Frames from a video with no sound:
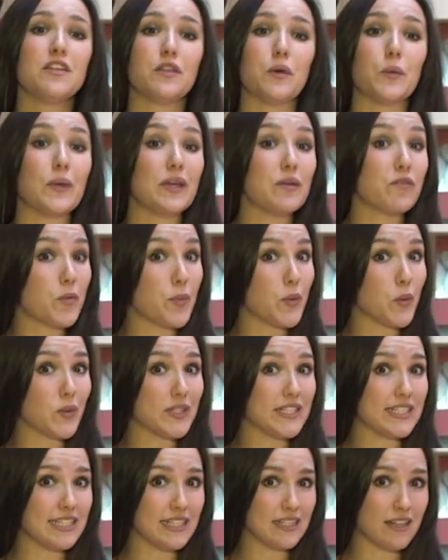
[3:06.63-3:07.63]
that we
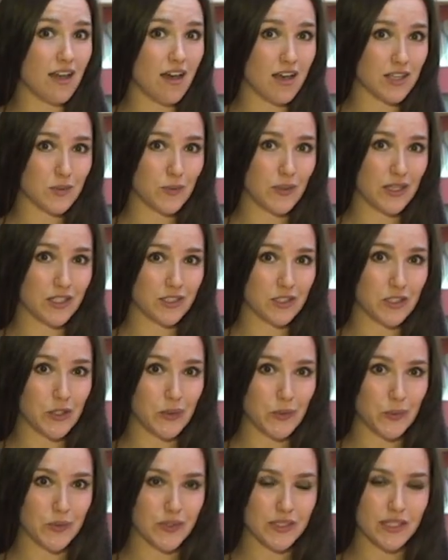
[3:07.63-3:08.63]
reported in last week's
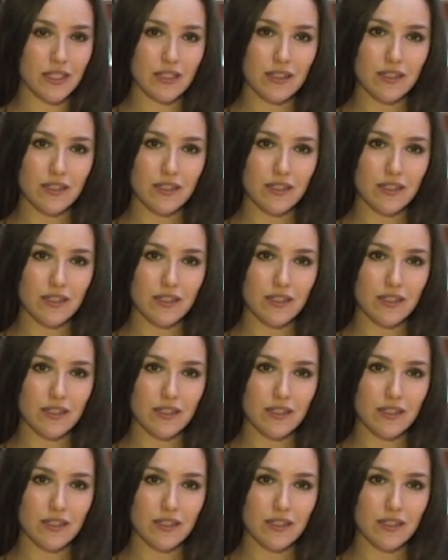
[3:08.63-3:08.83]
news.